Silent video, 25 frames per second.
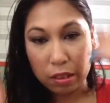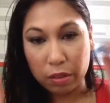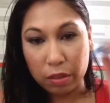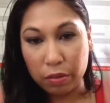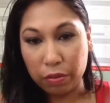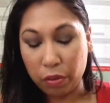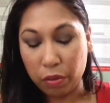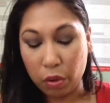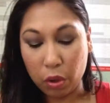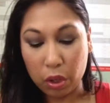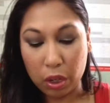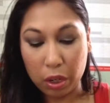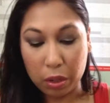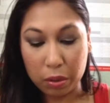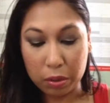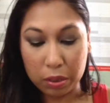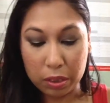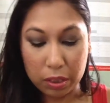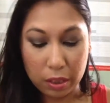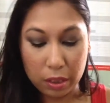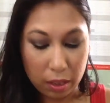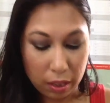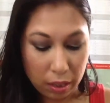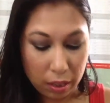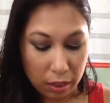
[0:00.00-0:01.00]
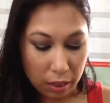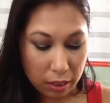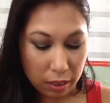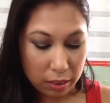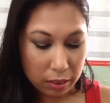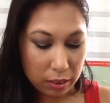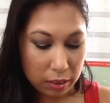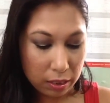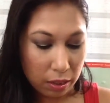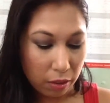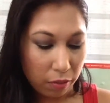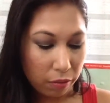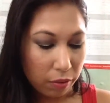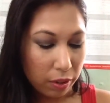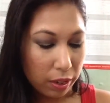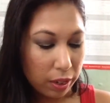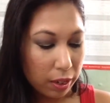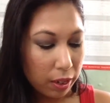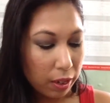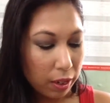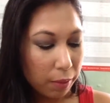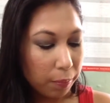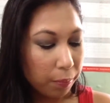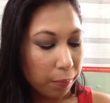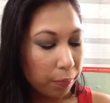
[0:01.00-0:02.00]
fallout and stuff like
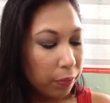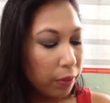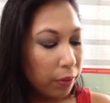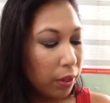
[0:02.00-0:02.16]
that.